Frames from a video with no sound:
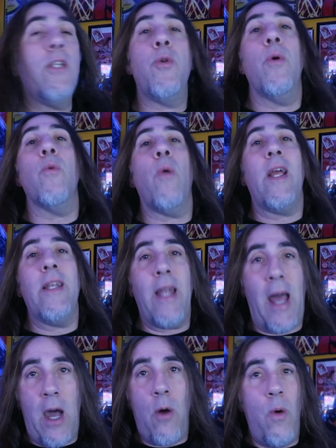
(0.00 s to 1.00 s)
into it right
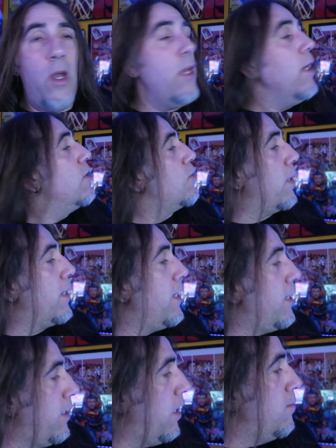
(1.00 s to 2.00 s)
now so I can
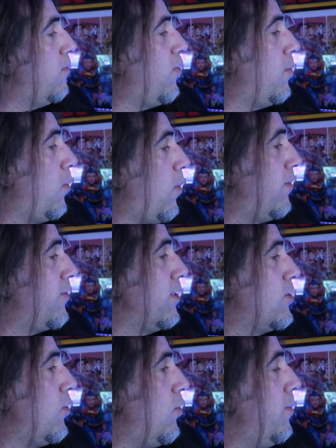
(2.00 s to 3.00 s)
get it done before my wife
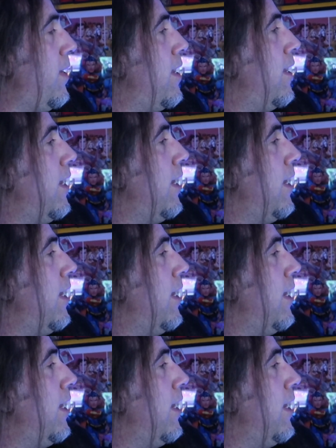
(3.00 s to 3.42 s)
gets home.